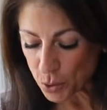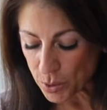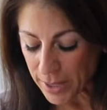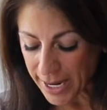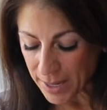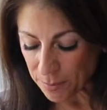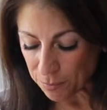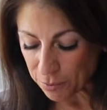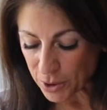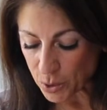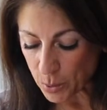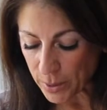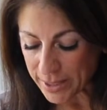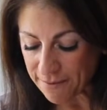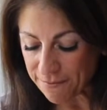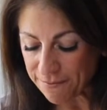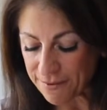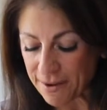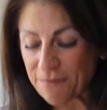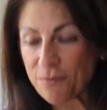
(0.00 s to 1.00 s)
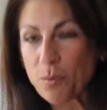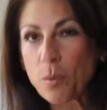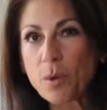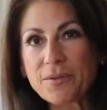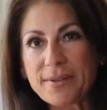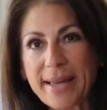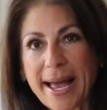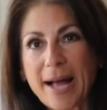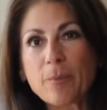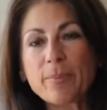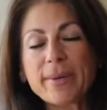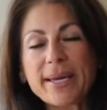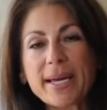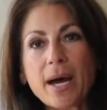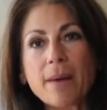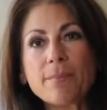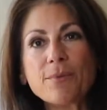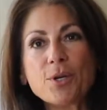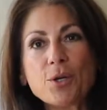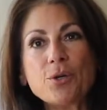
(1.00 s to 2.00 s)
April 25th will now
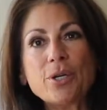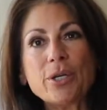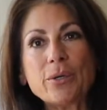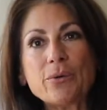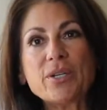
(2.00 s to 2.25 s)
become your new